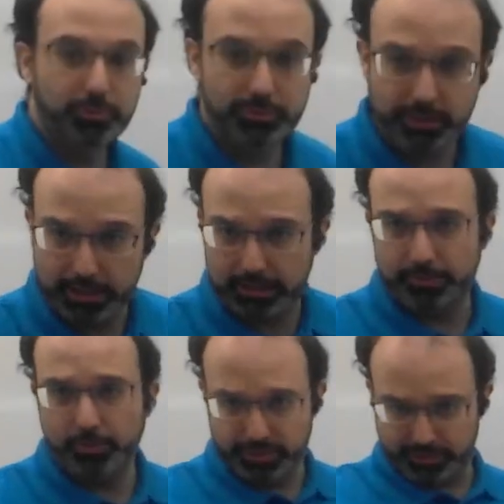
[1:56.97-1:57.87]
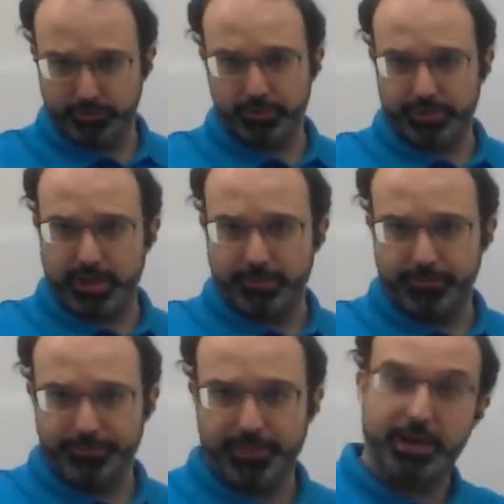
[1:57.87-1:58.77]
we've got a lot more symbols now.
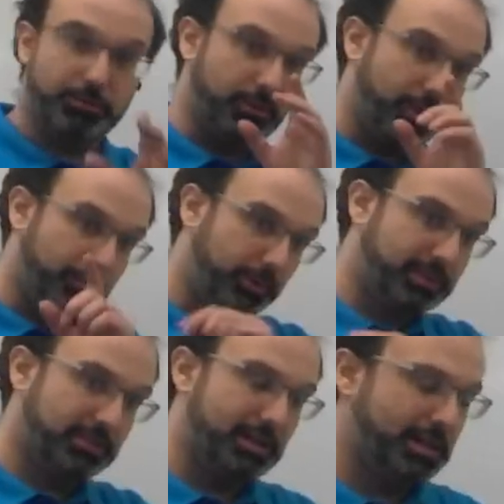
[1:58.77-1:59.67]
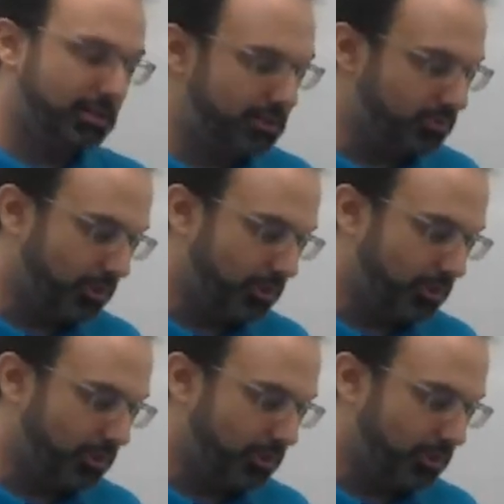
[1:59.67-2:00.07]
Now, on the plus side, these are all